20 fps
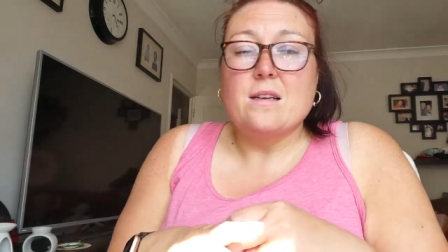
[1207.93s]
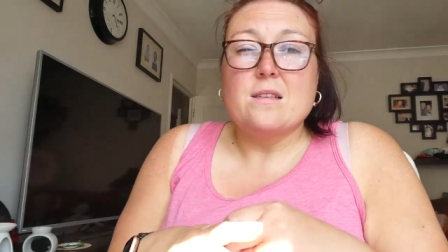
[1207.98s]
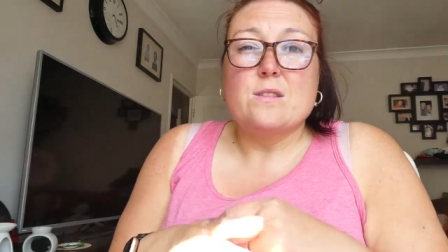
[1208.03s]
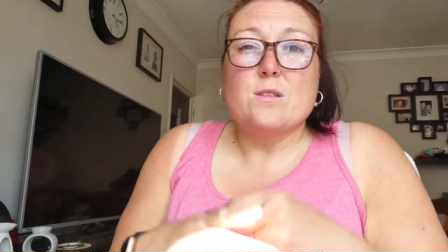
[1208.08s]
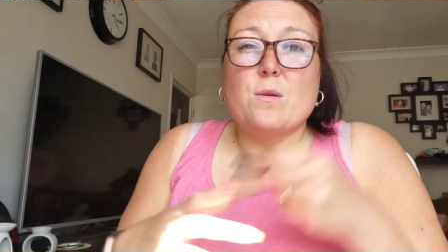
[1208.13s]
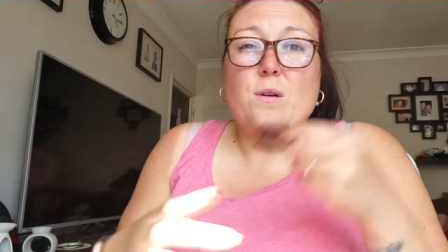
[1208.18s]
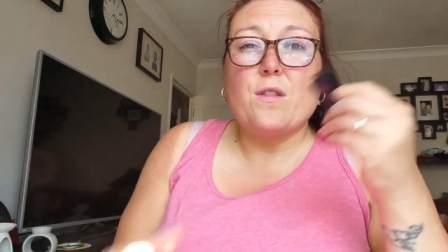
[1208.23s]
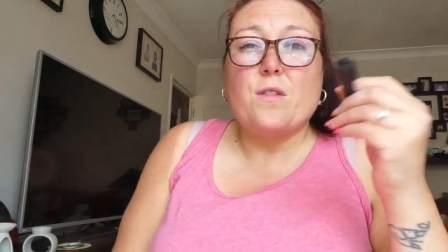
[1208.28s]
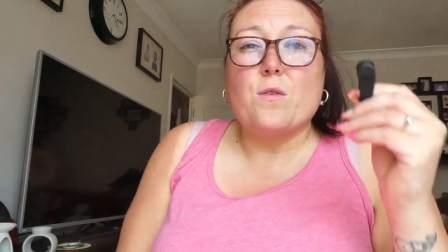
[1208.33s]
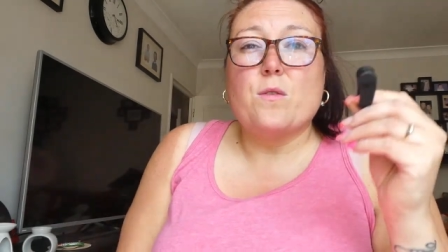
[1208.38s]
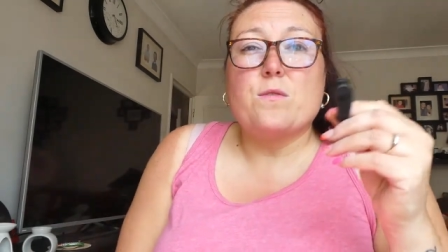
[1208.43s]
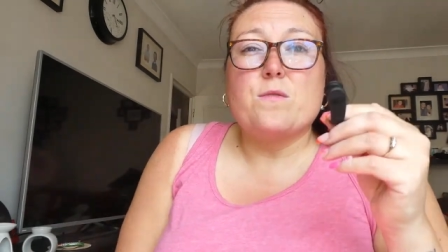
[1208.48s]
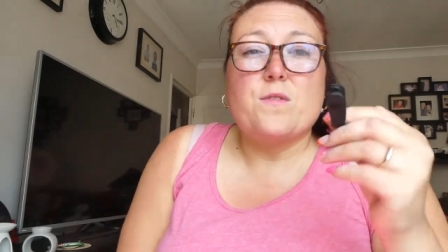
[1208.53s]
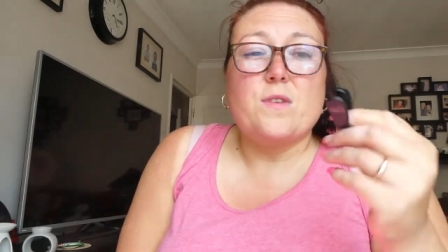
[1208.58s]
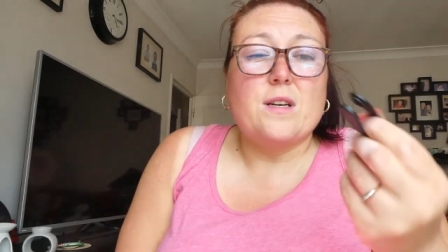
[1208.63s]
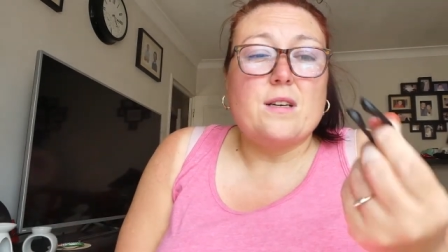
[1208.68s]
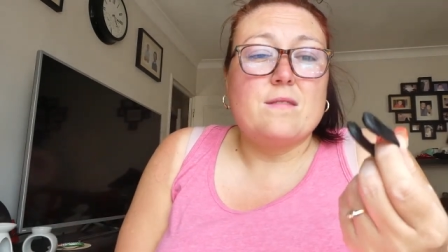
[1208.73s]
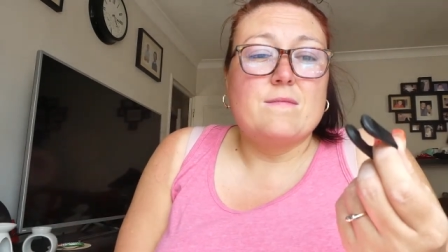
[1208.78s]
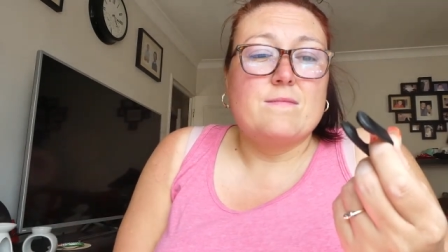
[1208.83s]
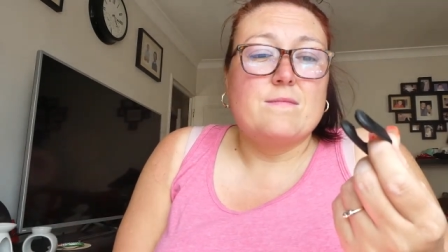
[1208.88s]
So I thought
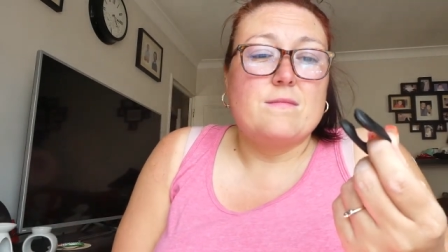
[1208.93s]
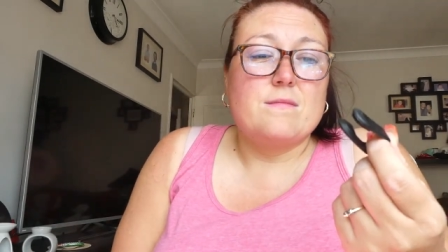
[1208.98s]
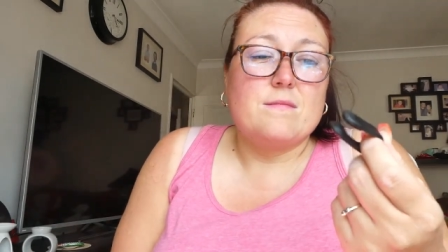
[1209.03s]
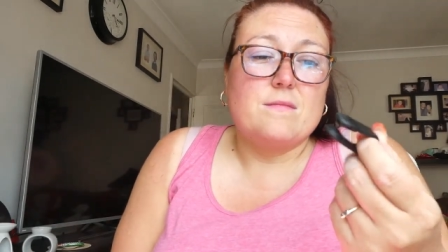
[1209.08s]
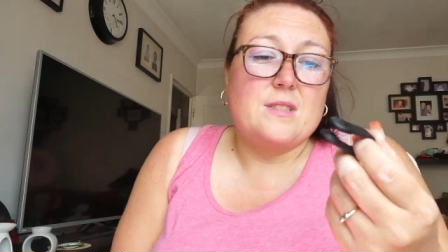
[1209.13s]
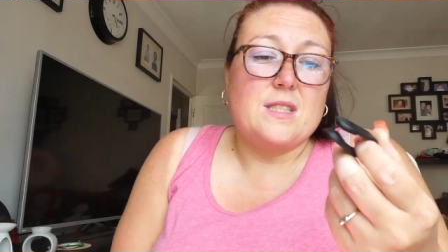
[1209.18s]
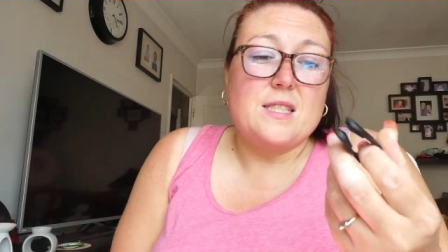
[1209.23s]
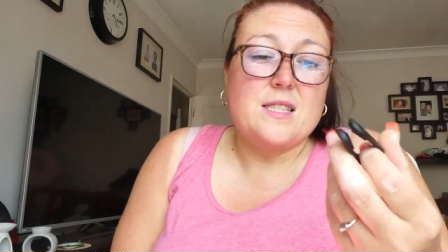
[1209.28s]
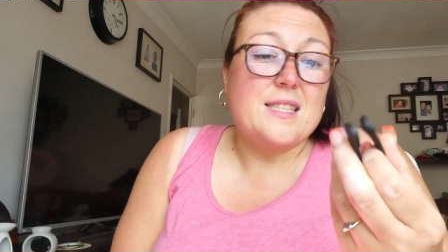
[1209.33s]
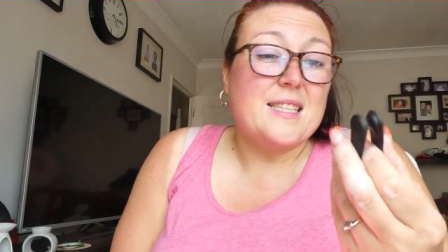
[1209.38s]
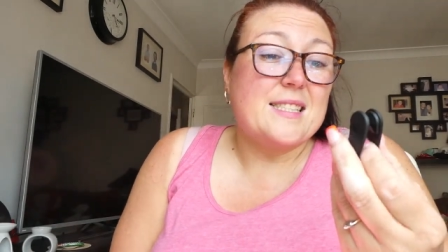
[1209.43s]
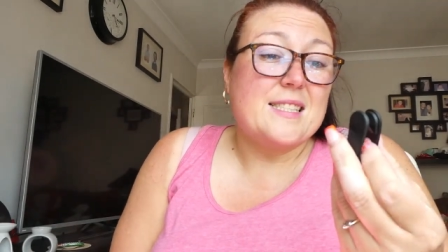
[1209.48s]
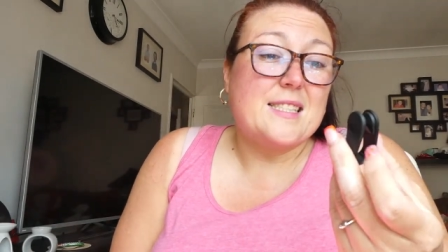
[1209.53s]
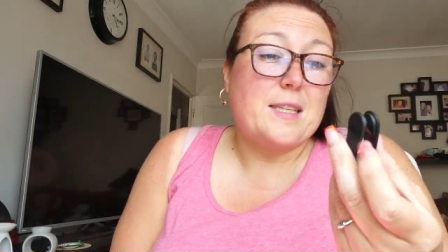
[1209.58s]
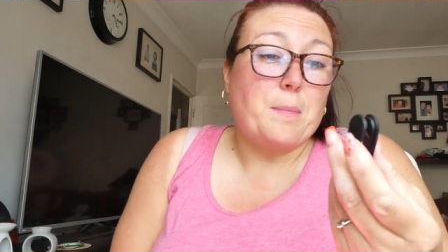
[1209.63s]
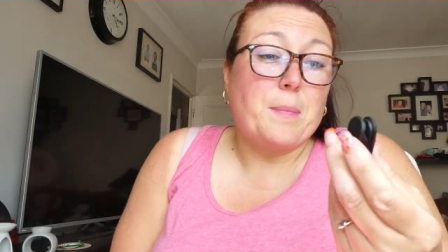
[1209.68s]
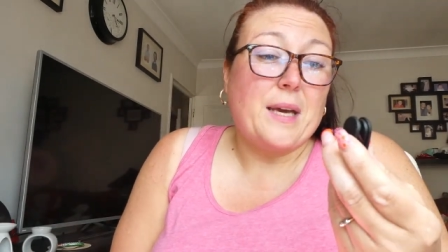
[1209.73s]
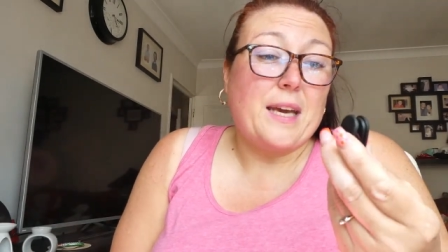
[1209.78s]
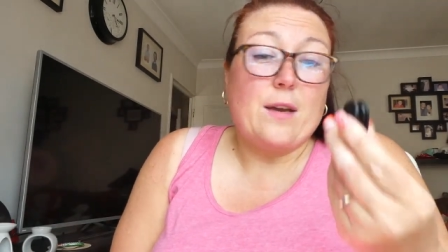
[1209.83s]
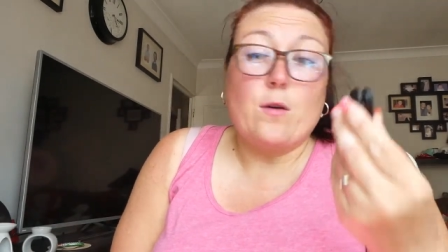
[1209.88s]
for the
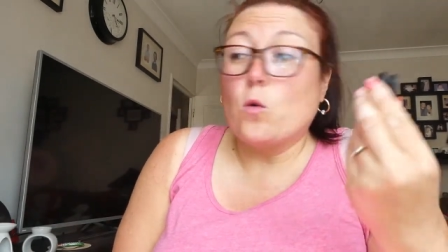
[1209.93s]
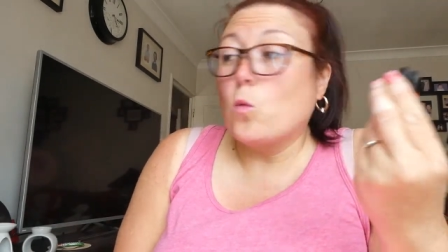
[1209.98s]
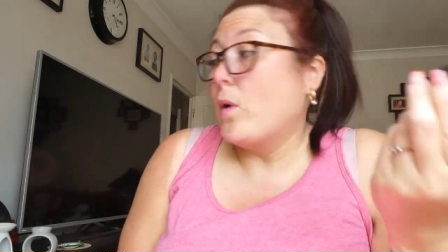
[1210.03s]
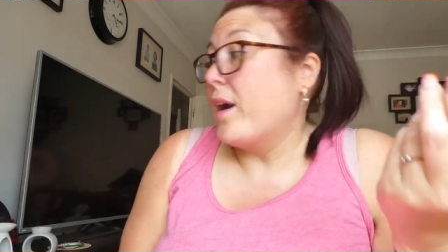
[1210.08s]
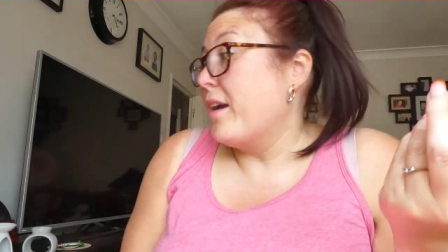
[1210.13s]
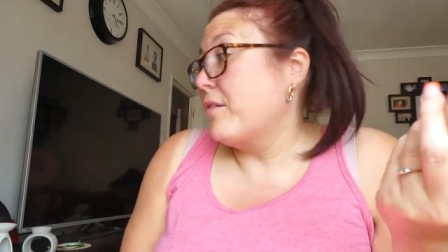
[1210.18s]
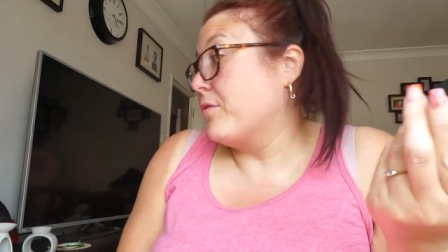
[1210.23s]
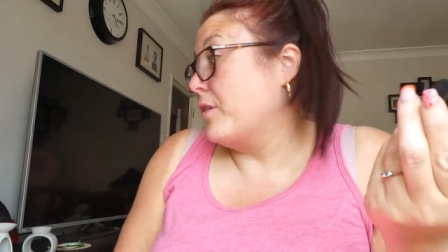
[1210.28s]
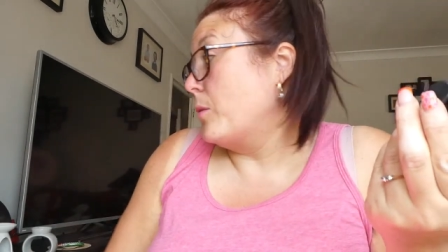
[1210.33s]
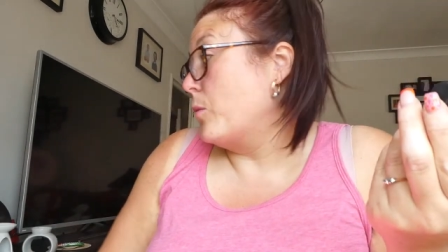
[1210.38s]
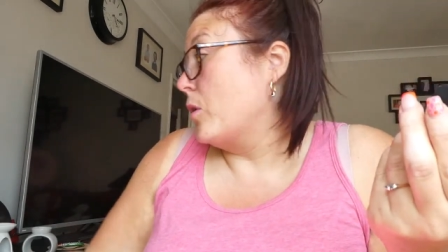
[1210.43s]
60p or whatever